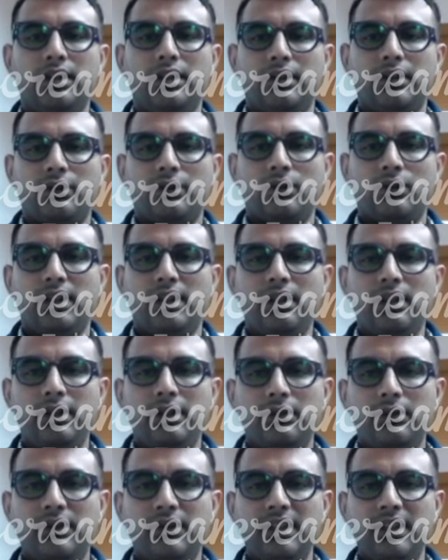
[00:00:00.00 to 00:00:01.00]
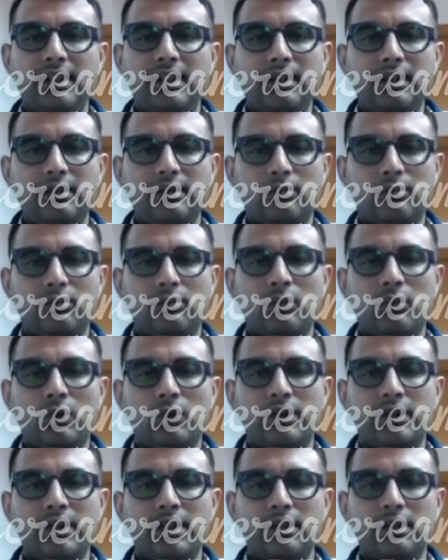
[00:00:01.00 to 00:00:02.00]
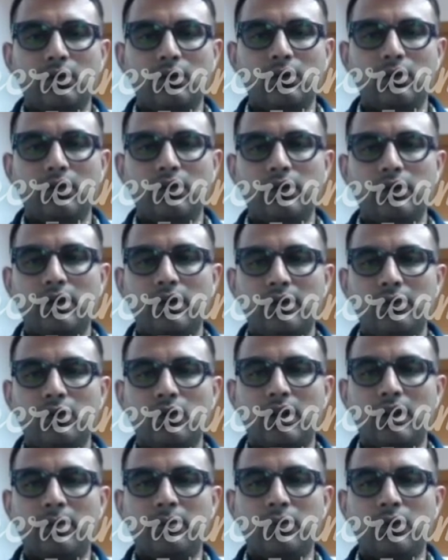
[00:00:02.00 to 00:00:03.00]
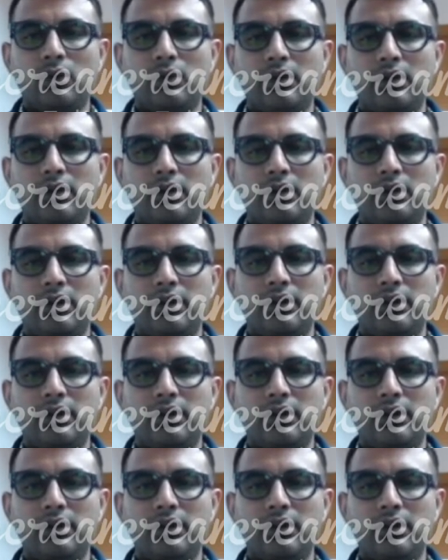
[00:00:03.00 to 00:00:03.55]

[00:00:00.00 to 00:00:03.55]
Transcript: So here you see that Modello, you have to upload.